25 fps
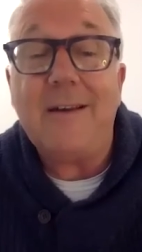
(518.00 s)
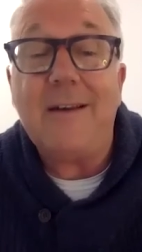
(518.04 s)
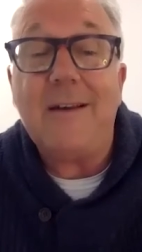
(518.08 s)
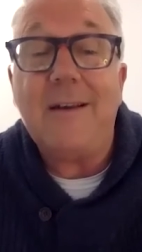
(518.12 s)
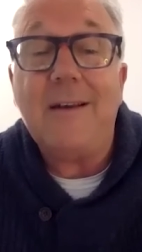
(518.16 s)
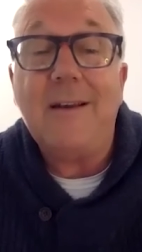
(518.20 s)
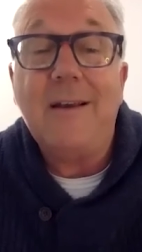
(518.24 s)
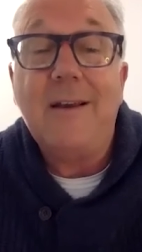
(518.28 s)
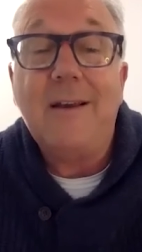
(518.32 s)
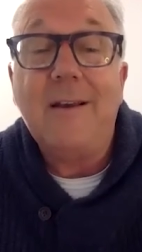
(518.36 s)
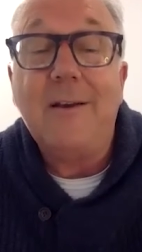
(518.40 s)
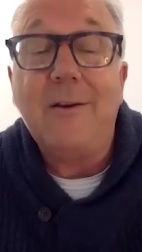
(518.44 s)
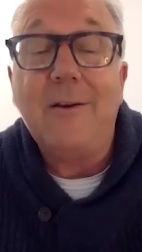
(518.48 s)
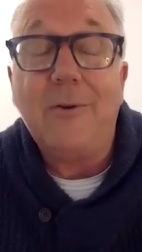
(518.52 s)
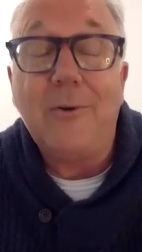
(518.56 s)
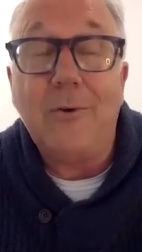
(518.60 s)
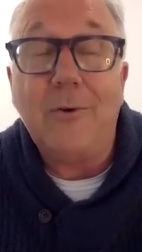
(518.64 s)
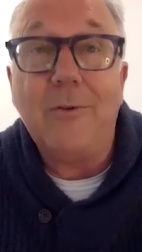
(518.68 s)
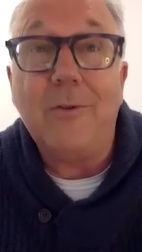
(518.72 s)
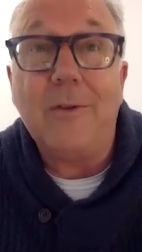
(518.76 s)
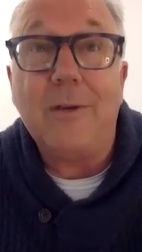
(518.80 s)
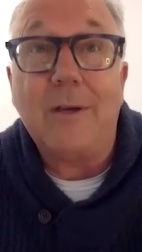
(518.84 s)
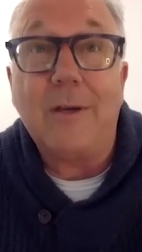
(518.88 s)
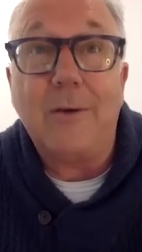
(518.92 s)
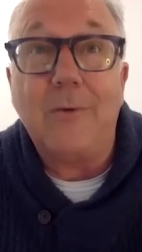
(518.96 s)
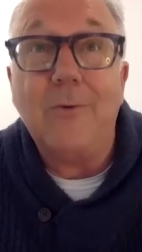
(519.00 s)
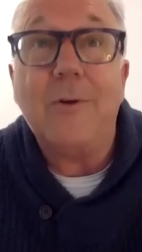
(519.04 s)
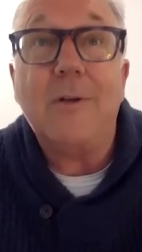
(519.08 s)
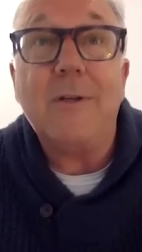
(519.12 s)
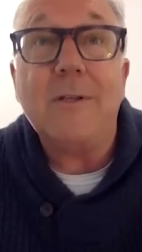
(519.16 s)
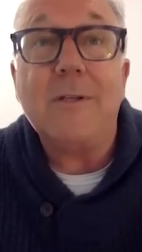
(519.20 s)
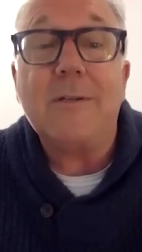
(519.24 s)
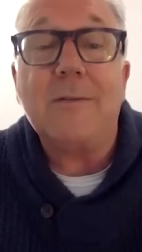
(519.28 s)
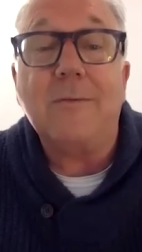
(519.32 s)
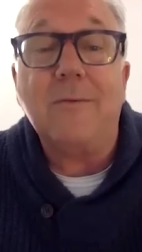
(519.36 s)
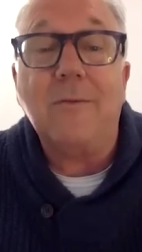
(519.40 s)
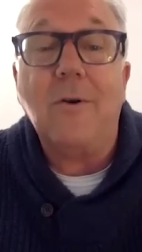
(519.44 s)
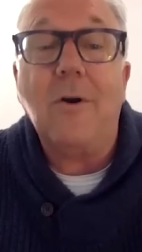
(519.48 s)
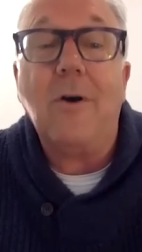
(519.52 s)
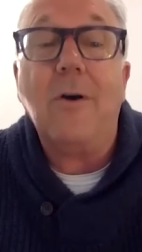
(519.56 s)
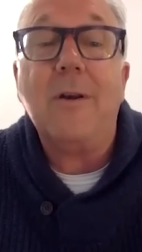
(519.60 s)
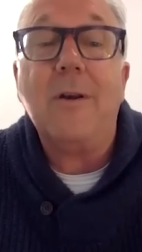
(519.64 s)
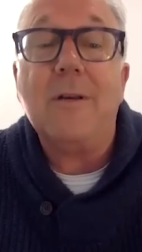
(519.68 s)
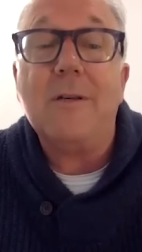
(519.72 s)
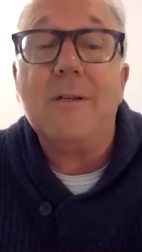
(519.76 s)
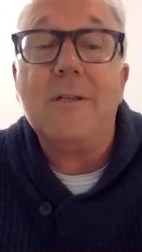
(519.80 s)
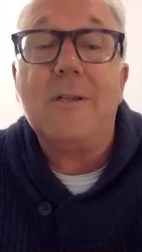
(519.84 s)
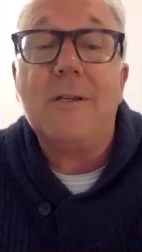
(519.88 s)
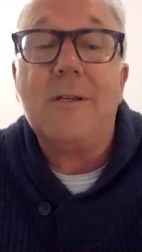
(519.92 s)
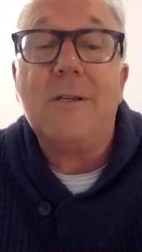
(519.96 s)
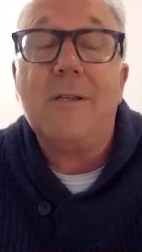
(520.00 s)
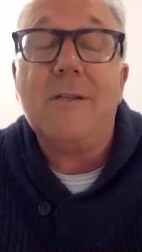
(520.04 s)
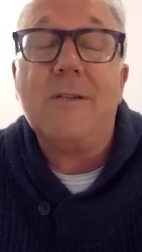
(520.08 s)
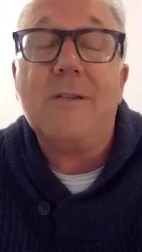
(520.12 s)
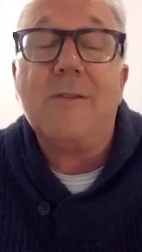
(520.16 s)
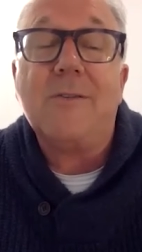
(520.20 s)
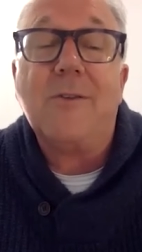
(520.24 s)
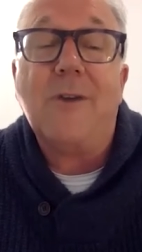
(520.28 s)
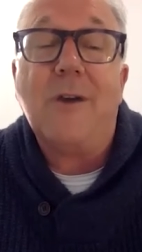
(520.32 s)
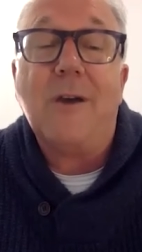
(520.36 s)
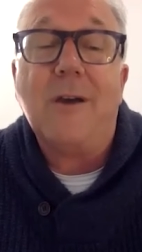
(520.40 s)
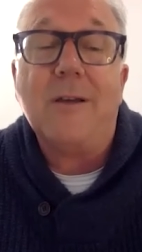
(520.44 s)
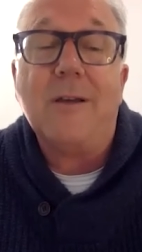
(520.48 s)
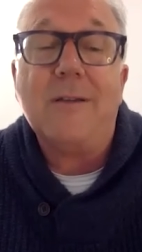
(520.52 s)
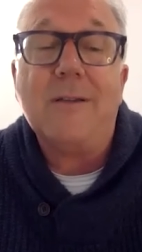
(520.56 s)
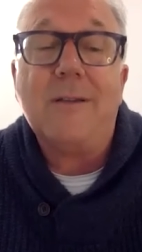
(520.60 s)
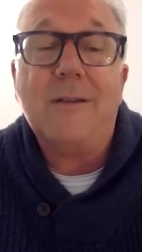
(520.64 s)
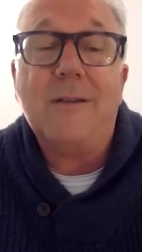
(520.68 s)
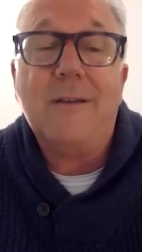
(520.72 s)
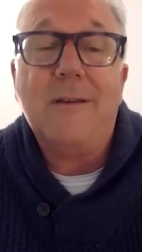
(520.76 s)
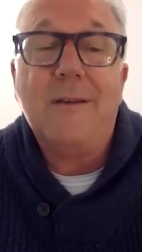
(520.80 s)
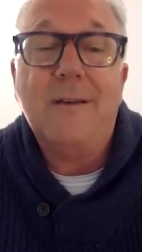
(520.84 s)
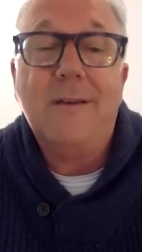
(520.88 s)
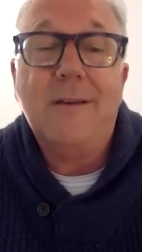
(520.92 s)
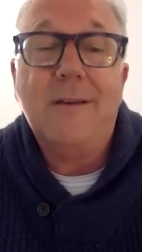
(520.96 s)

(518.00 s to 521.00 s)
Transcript: it, the goodness of God in Jesus Christ.